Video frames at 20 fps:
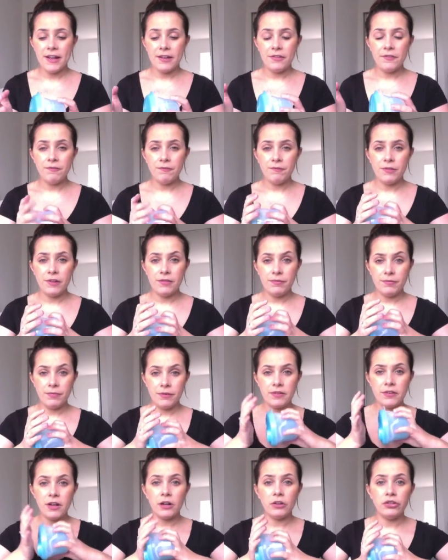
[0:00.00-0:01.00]
It's, the, the
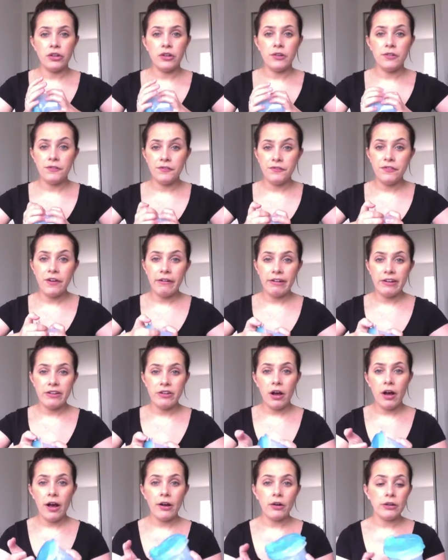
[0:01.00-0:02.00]
suction is very
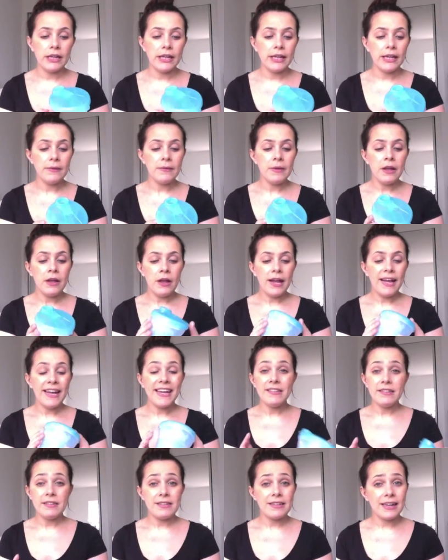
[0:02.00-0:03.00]
tight on it.
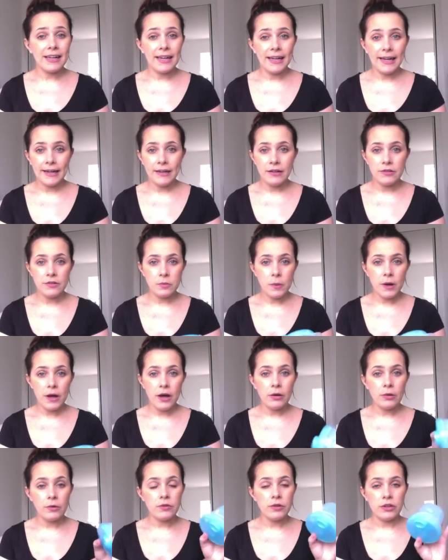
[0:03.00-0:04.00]
Easy to clean as
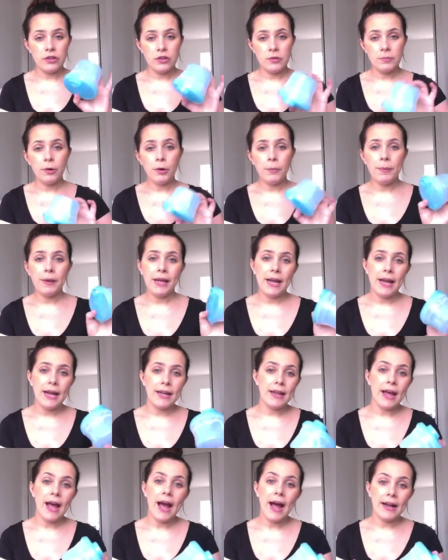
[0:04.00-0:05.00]
well. So you just pop it
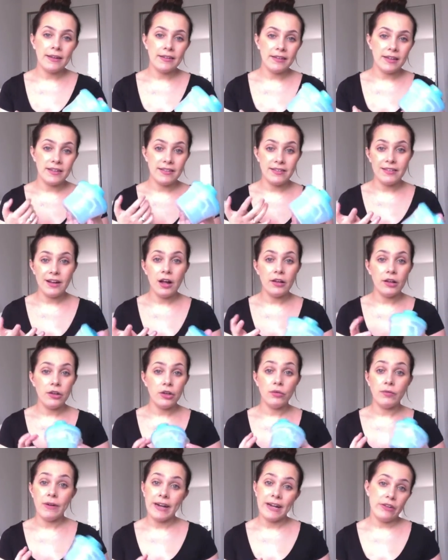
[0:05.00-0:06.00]
in and it's done and
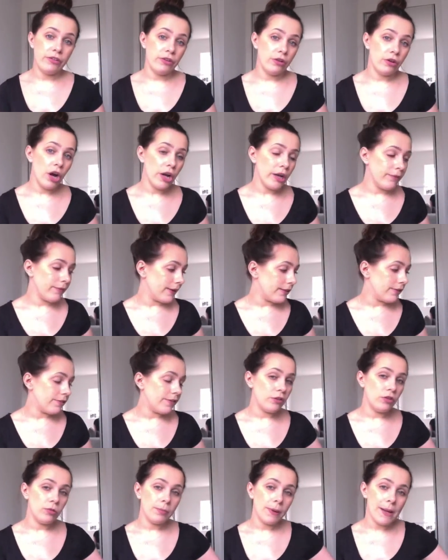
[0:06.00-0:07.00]
you're ready to go. Ready to
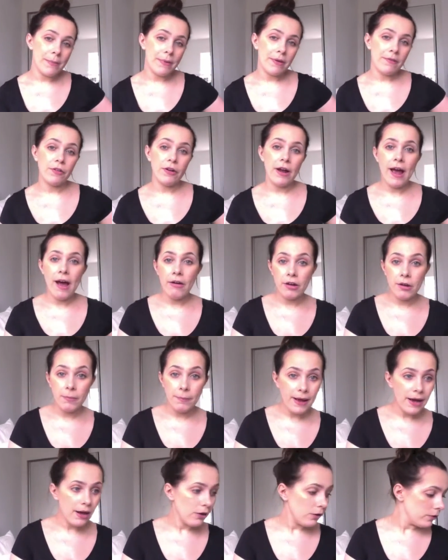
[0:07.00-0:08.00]
feed your baby if you're out and
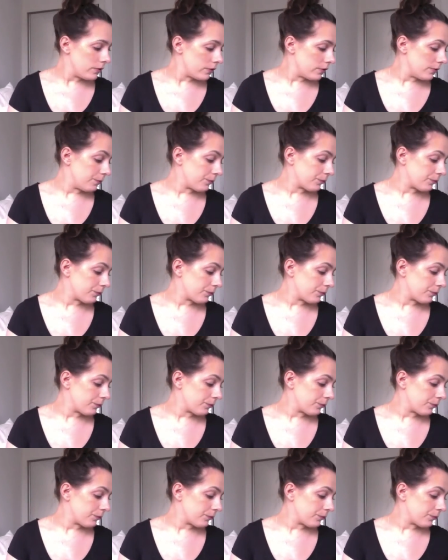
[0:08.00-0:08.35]
about.